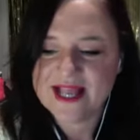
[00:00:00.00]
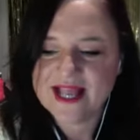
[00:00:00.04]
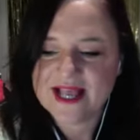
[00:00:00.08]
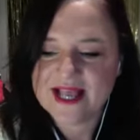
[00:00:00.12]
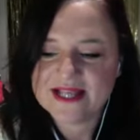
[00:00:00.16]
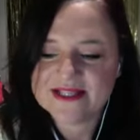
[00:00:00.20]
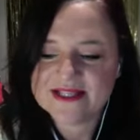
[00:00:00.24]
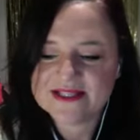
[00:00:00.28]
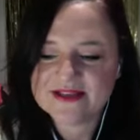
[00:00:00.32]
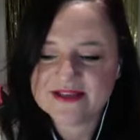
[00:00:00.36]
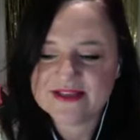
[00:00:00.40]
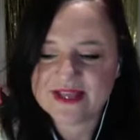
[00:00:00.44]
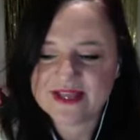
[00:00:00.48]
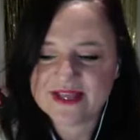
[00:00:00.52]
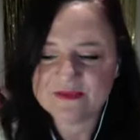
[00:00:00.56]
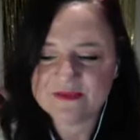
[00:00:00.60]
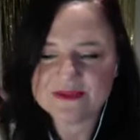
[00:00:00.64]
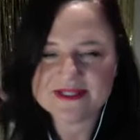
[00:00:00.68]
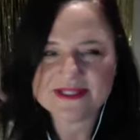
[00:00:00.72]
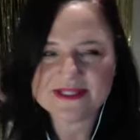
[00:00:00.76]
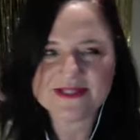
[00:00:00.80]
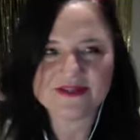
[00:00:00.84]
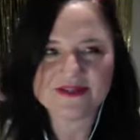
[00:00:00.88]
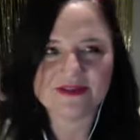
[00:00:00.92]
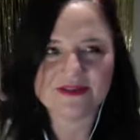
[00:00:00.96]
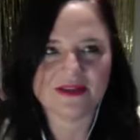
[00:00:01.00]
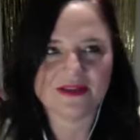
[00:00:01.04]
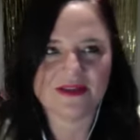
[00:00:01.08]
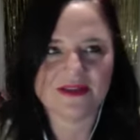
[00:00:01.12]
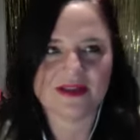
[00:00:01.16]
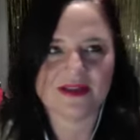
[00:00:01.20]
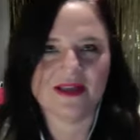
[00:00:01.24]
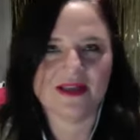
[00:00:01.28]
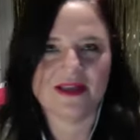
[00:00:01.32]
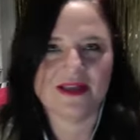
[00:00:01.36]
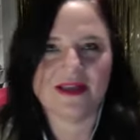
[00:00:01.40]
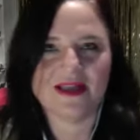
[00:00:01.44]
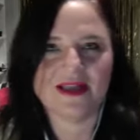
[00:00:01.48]
And so that was
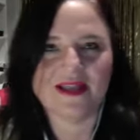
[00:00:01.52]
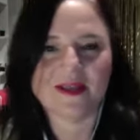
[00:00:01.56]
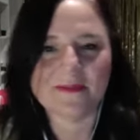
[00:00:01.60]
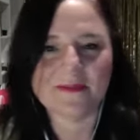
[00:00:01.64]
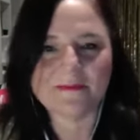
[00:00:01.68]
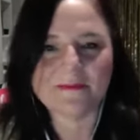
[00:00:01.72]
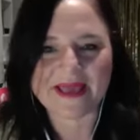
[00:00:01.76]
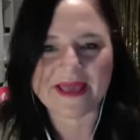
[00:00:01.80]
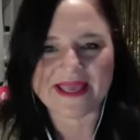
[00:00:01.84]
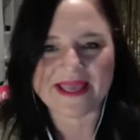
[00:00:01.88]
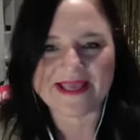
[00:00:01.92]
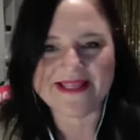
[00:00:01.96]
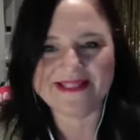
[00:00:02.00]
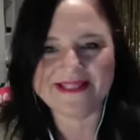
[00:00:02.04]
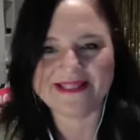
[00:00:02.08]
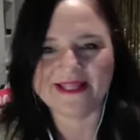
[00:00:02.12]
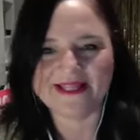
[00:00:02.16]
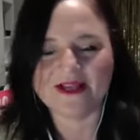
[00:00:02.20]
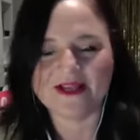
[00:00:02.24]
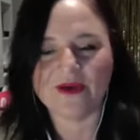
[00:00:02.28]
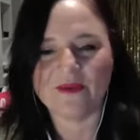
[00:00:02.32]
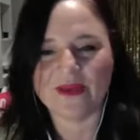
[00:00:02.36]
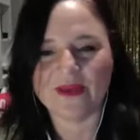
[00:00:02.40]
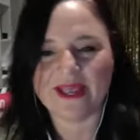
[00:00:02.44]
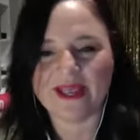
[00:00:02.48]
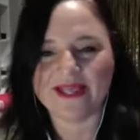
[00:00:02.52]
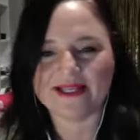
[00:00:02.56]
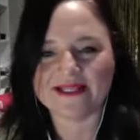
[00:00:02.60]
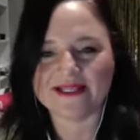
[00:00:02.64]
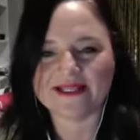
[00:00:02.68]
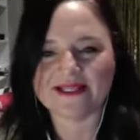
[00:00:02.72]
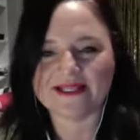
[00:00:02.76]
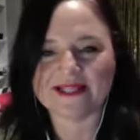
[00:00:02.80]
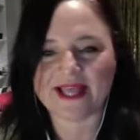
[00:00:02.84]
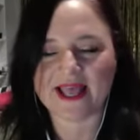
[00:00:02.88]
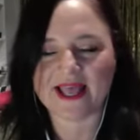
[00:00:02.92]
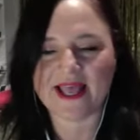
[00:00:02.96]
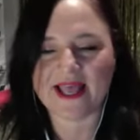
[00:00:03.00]
an amazing awareness
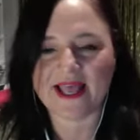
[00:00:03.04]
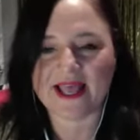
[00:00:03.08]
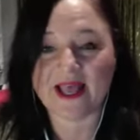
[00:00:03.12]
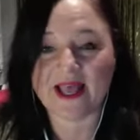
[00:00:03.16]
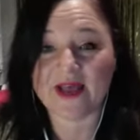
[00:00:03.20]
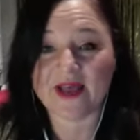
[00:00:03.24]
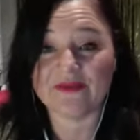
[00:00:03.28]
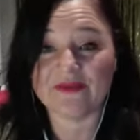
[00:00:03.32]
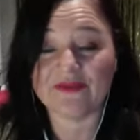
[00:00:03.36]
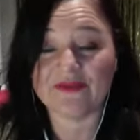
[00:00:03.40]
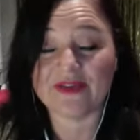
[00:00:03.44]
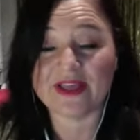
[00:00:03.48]
to have.